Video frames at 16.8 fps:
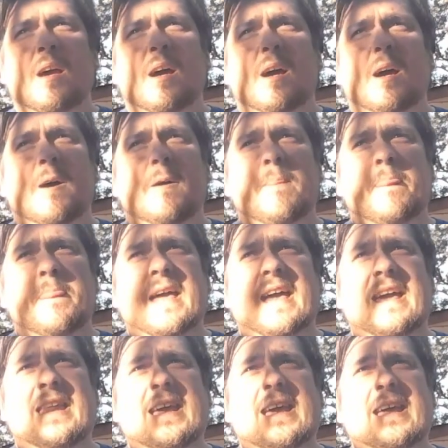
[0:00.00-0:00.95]
And
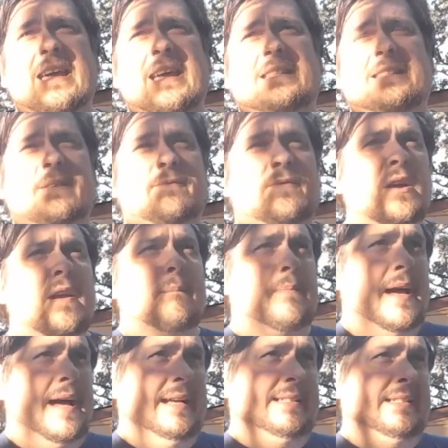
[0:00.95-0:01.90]
it's a very
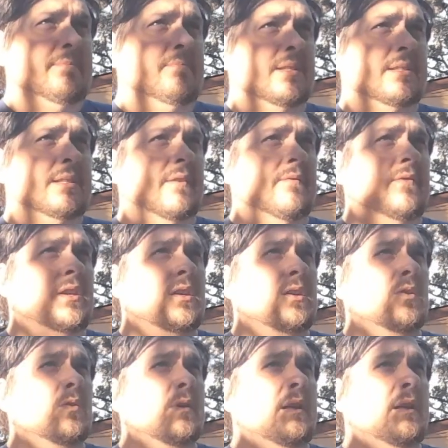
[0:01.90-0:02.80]
pessimistic view.